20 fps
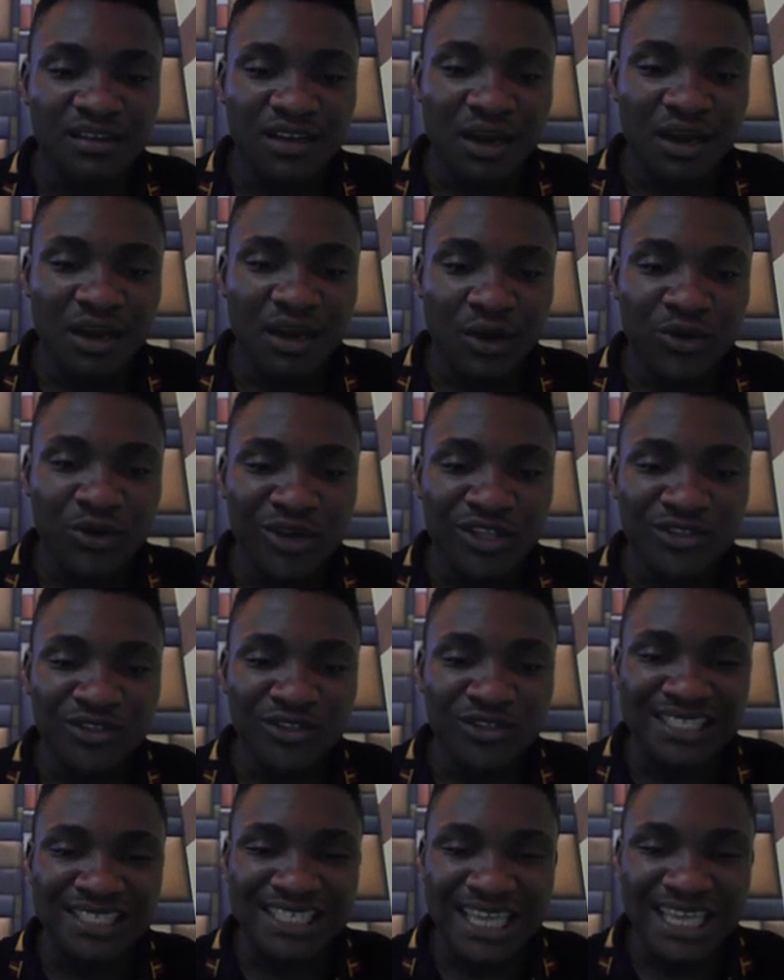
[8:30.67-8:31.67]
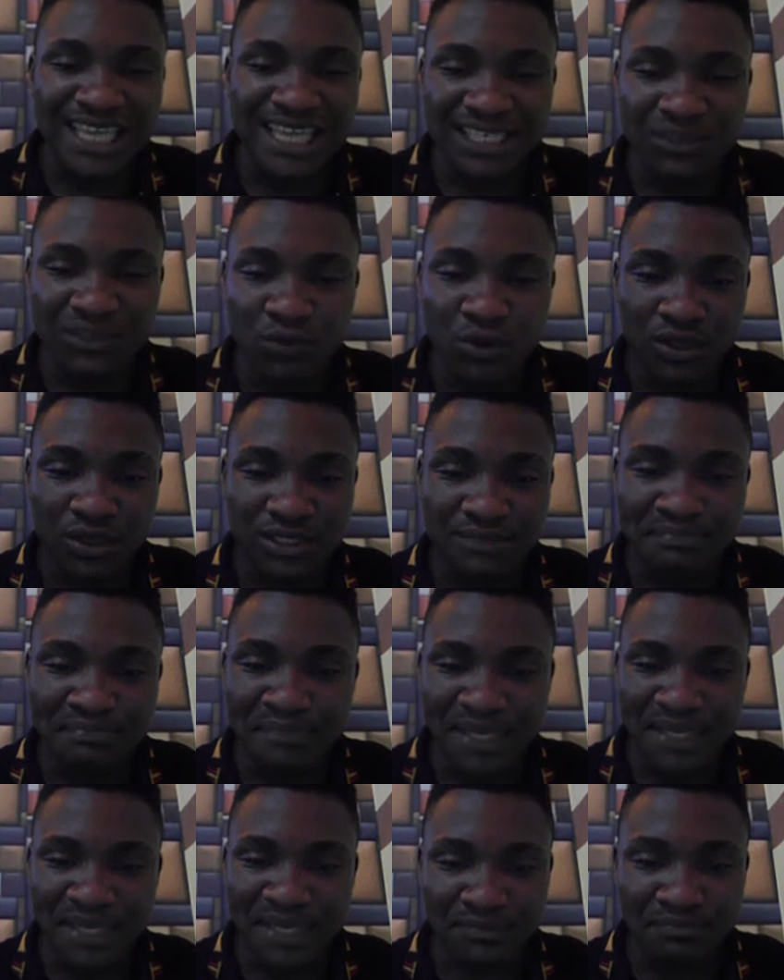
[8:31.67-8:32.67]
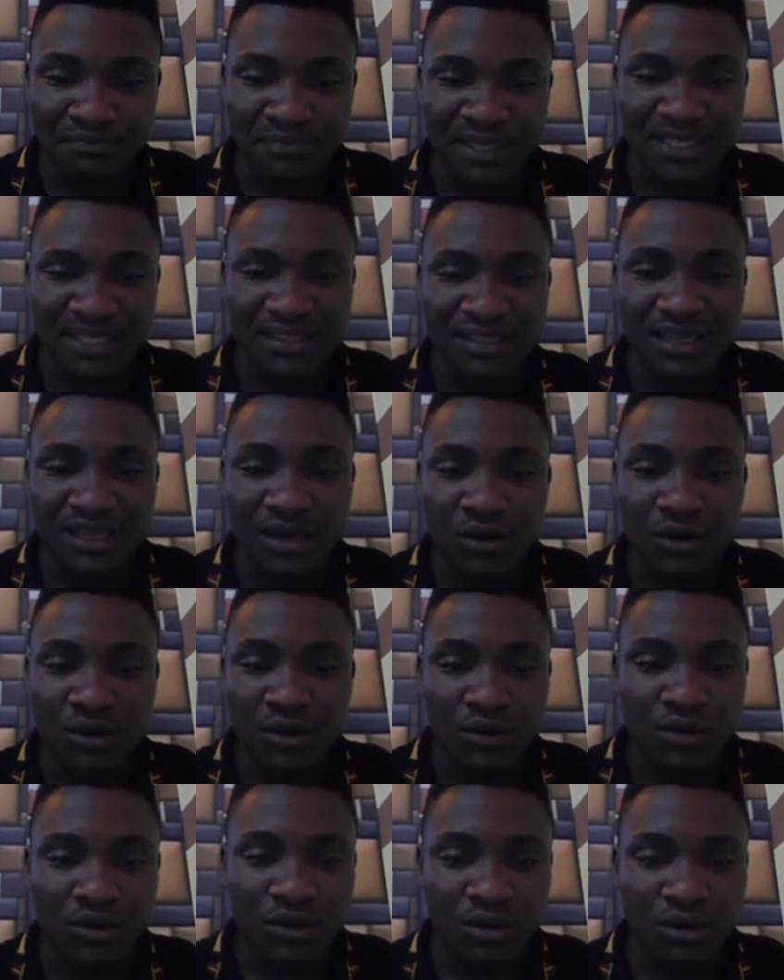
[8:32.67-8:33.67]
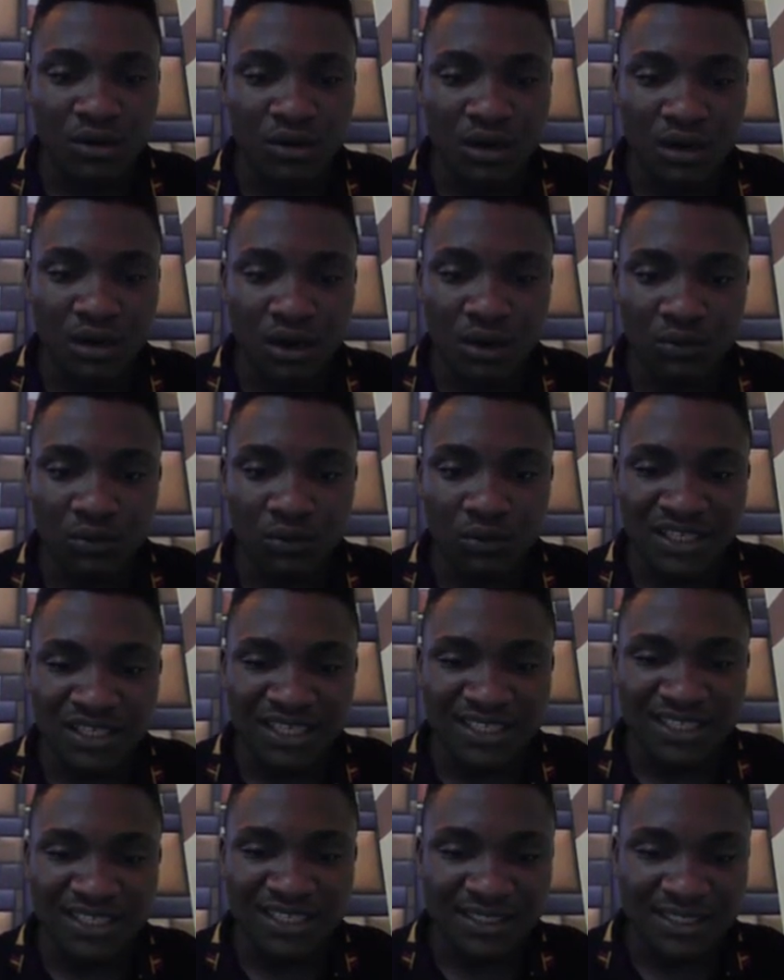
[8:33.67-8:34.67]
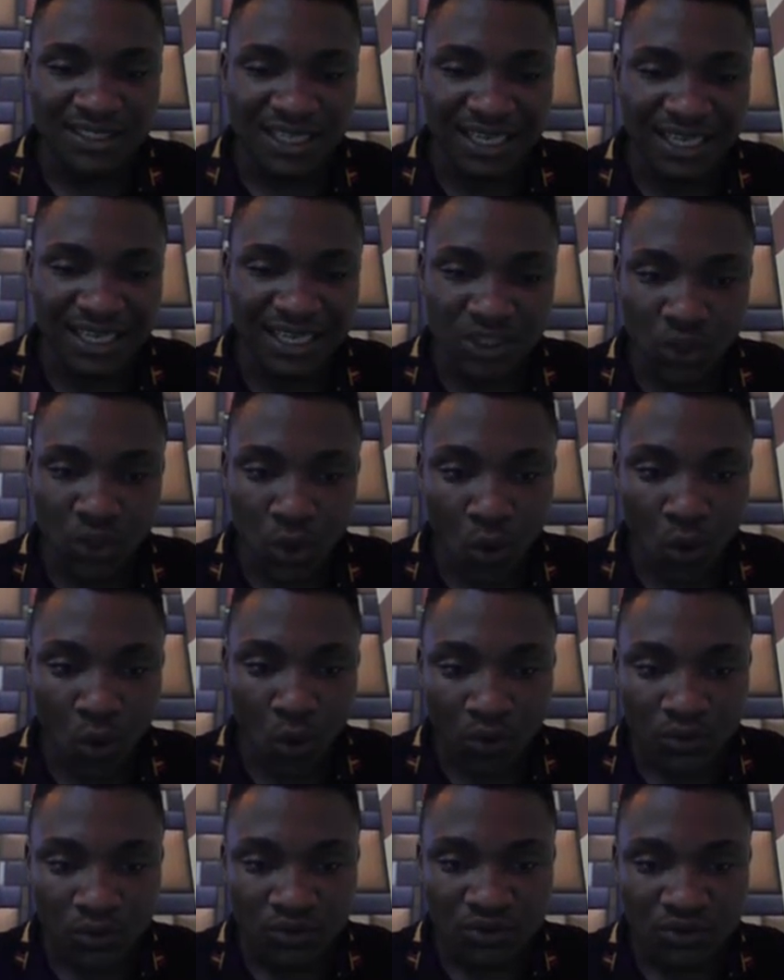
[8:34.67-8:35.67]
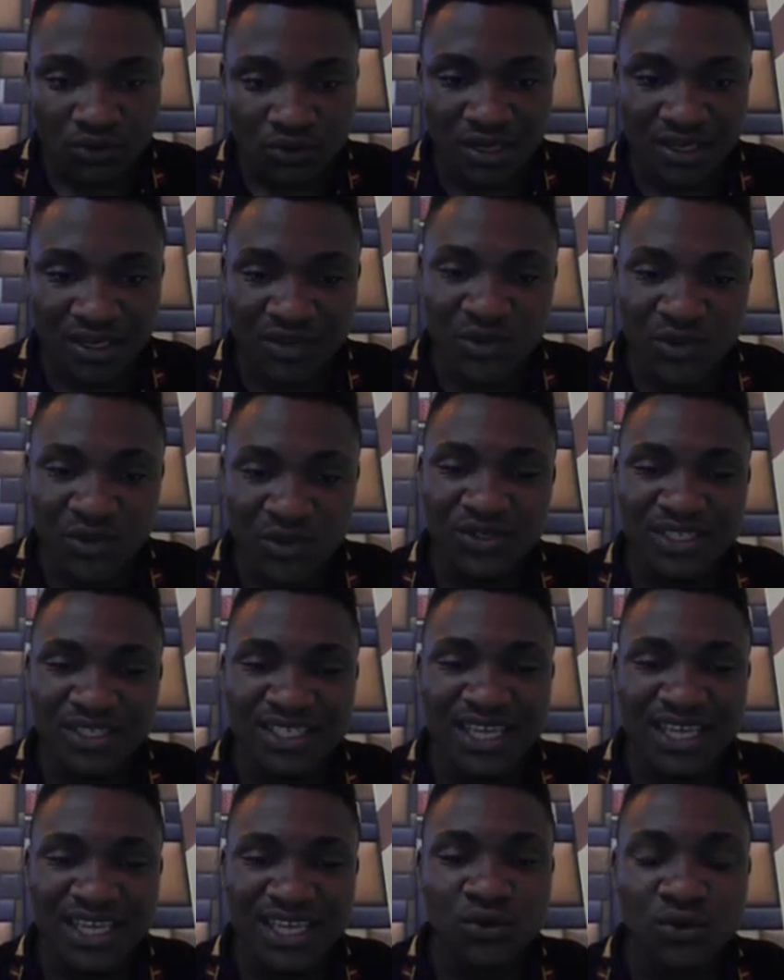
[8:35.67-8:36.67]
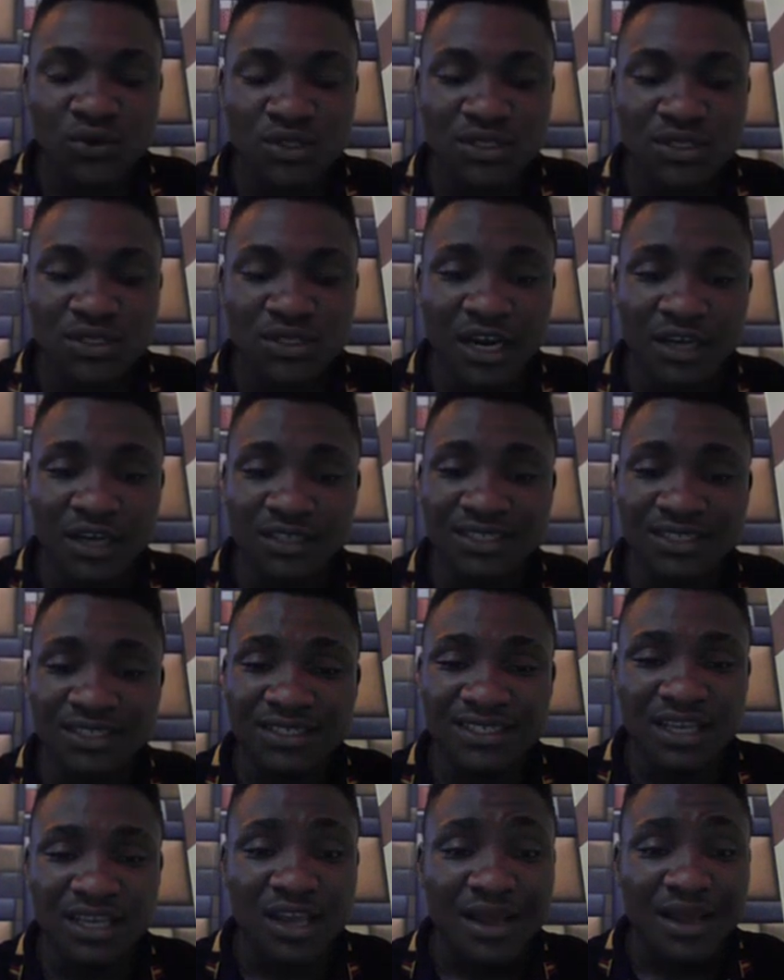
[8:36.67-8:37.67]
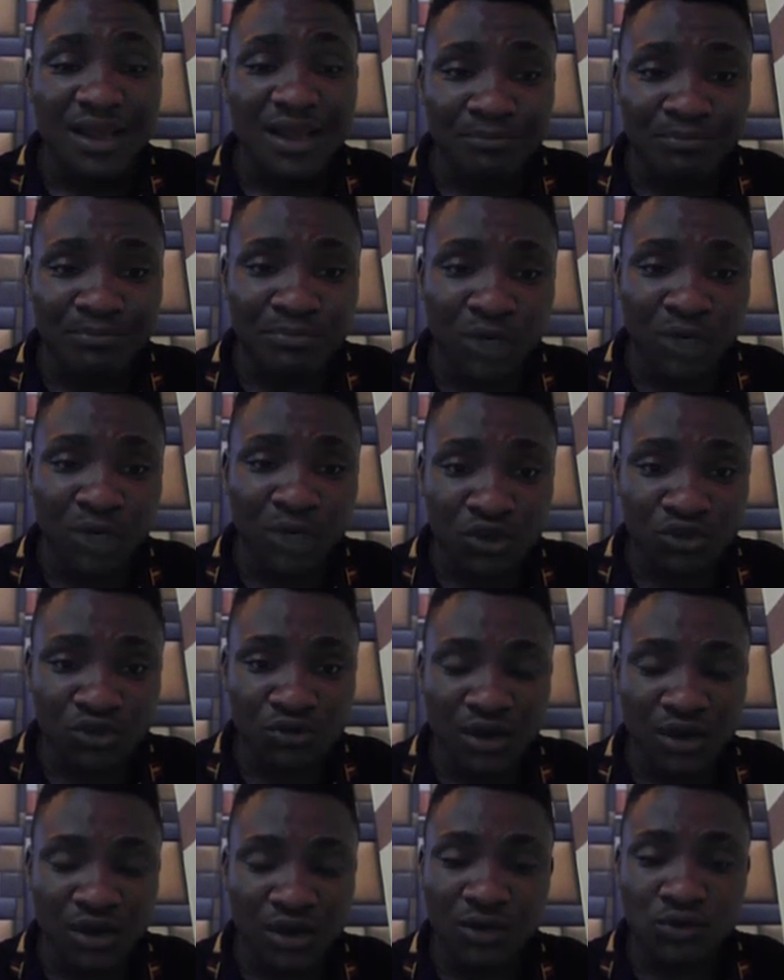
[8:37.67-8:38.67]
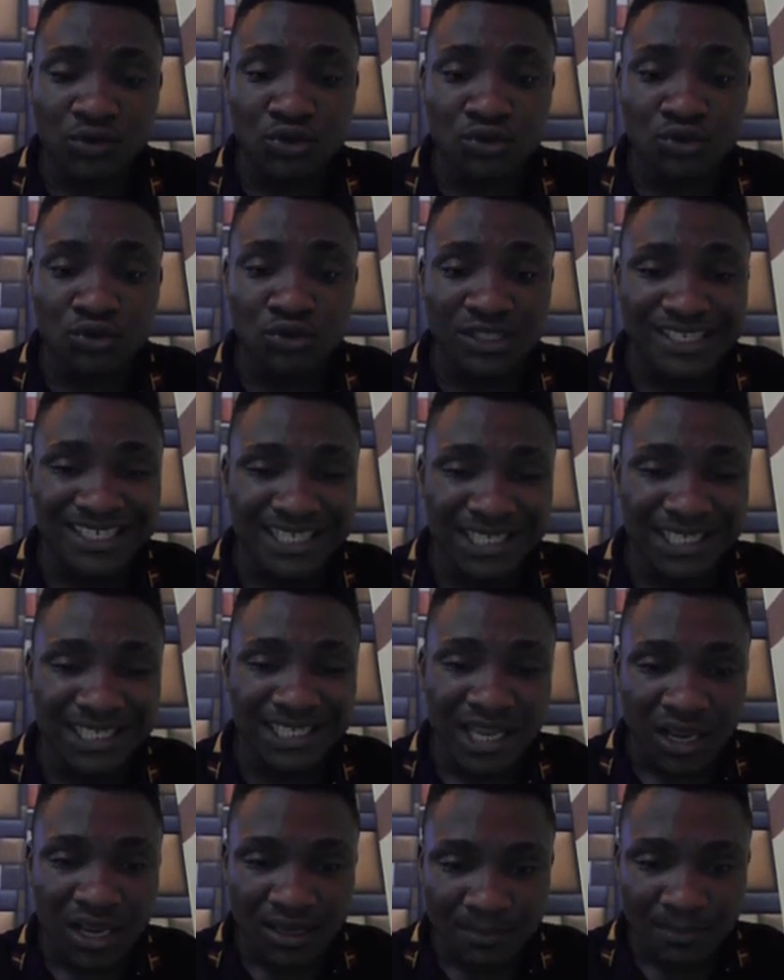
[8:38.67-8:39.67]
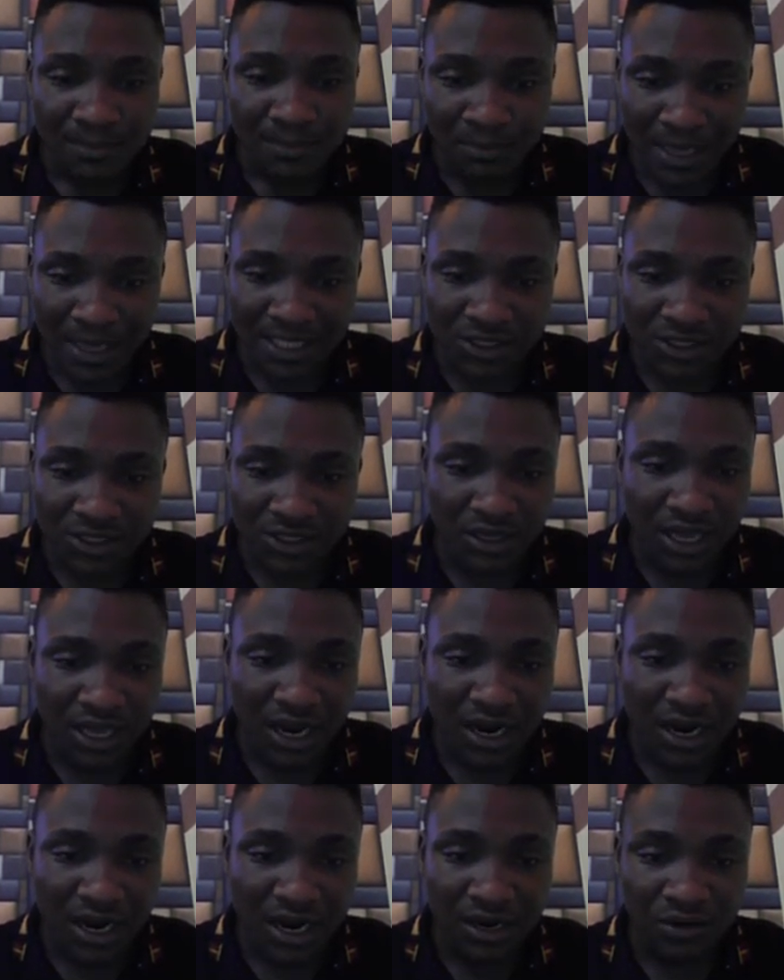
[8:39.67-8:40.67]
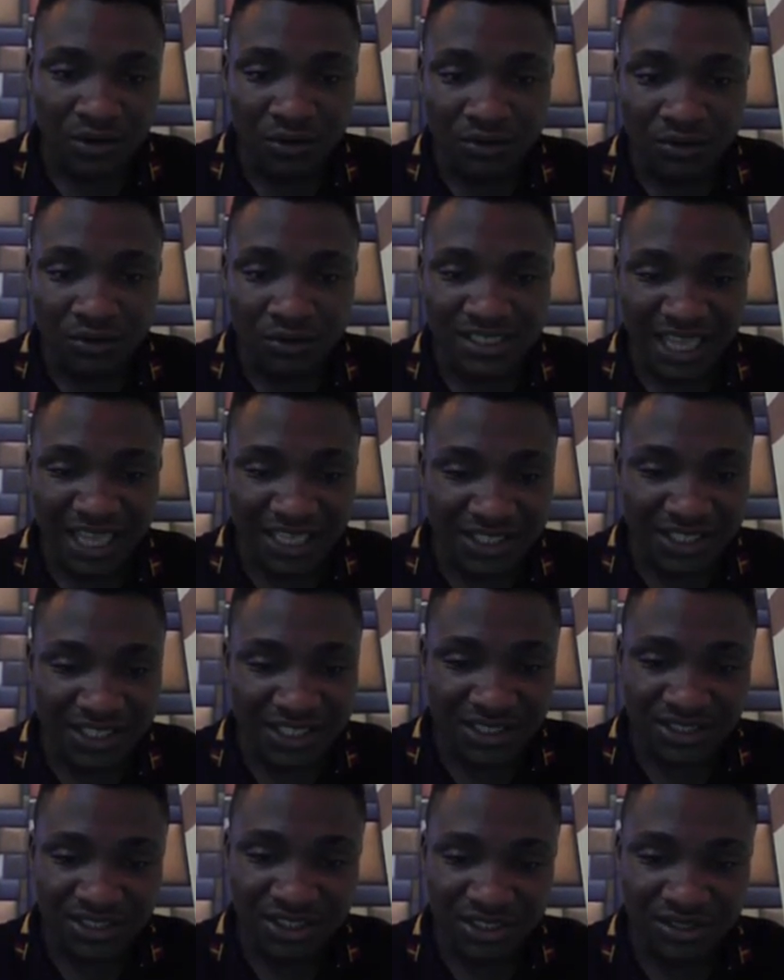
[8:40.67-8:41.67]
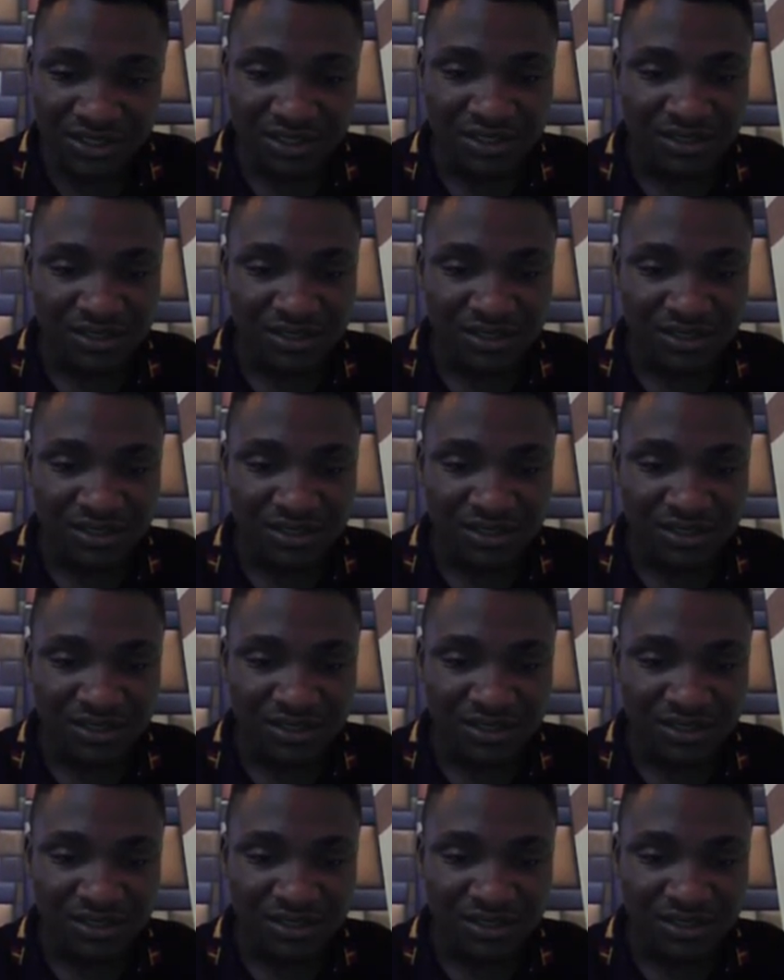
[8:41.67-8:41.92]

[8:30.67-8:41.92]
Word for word: Now we are going to send what? Pinning, pin now, and we select all. So we are going to send those uh, this blog U R L to this particular uh, search engine.